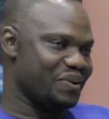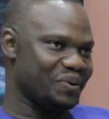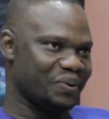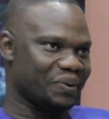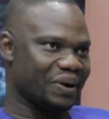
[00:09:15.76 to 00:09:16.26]
You
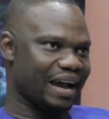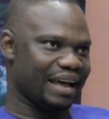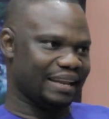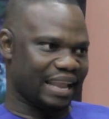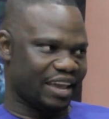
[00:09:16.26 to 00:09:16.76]
know,
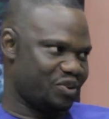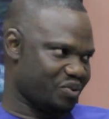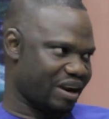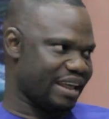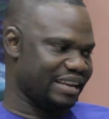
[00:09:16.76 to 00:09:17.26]
and like
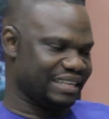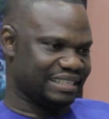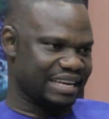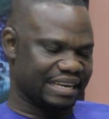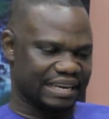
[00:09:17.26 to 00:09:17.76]
you rightly
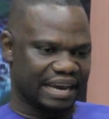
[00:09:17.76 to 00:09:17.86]
said.